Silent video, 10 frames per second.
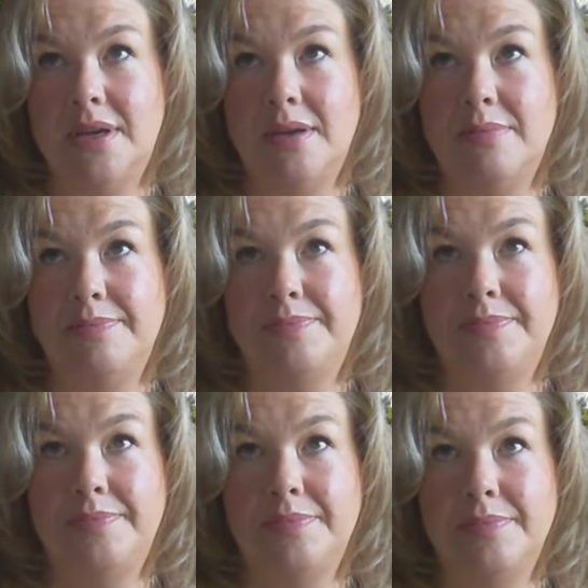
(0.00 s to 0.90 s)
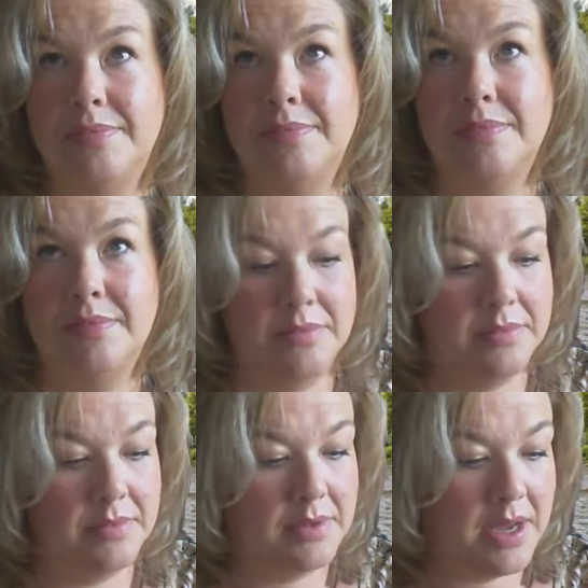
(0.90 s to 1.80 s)

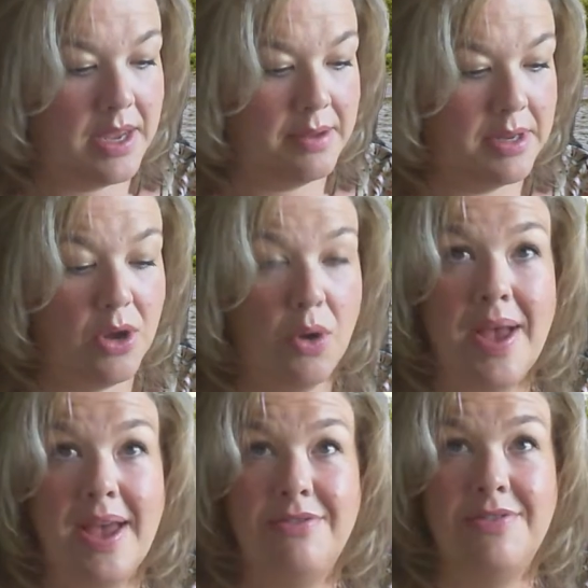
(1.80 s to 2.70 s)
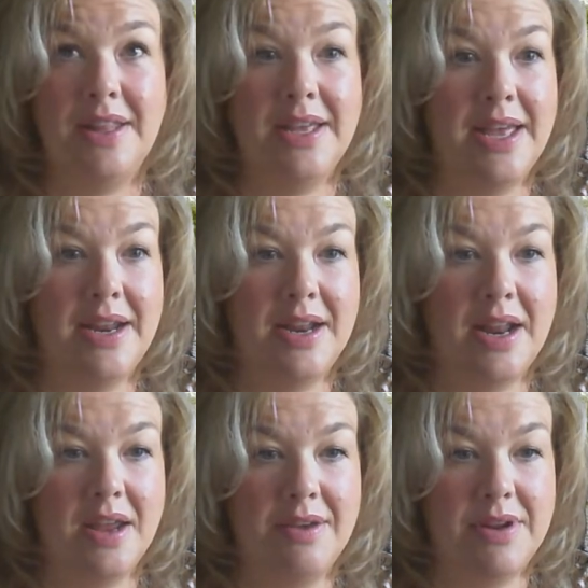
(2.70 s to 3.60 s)
I am in no way affiliated,
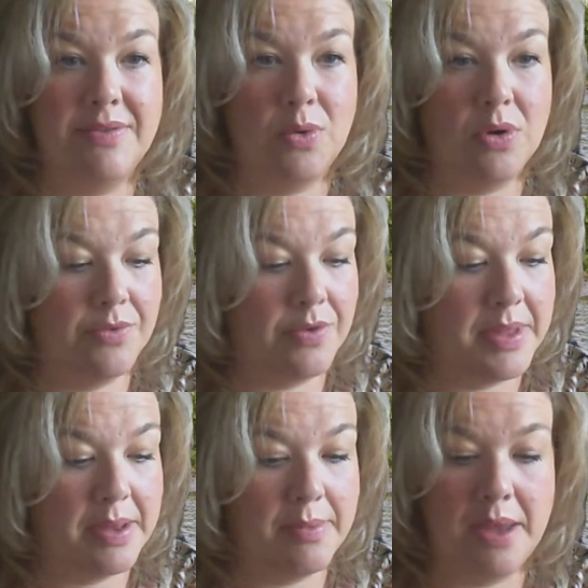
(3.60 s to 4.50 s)
and I have never ordered from them.